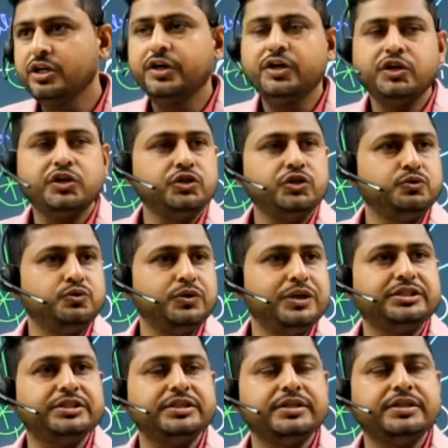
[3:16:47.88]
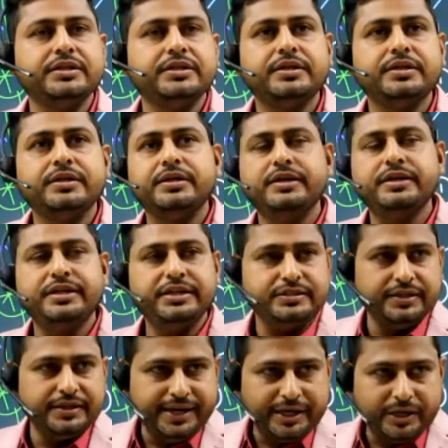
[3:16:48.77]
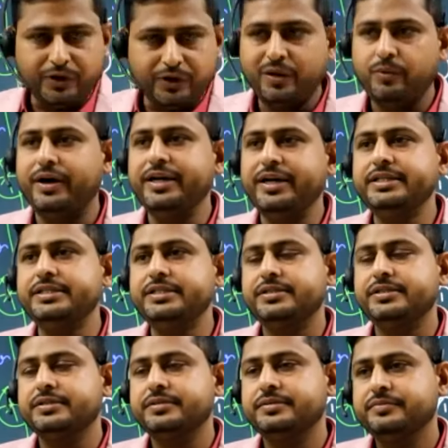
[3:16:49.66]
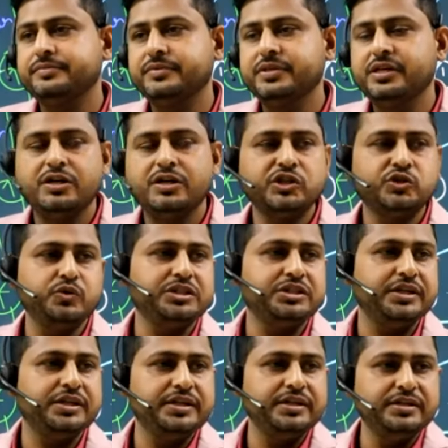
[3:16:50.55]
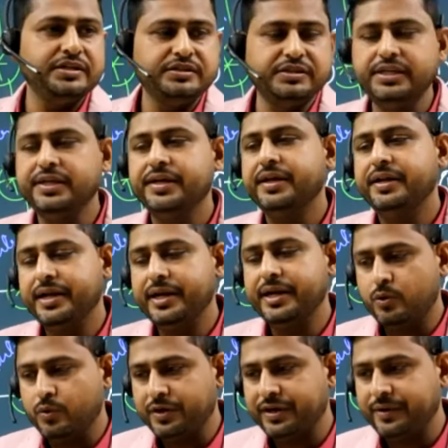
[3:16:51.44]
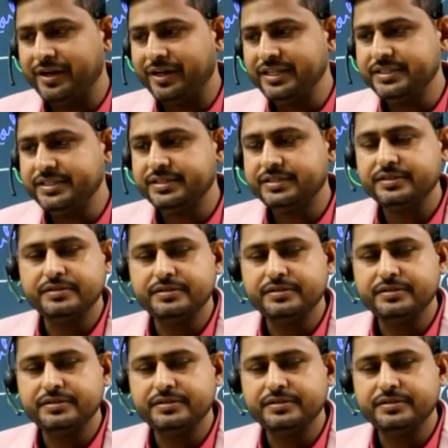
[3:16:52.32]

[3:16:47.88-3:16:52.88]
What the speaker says: Switch is the network device. Switch is the network device.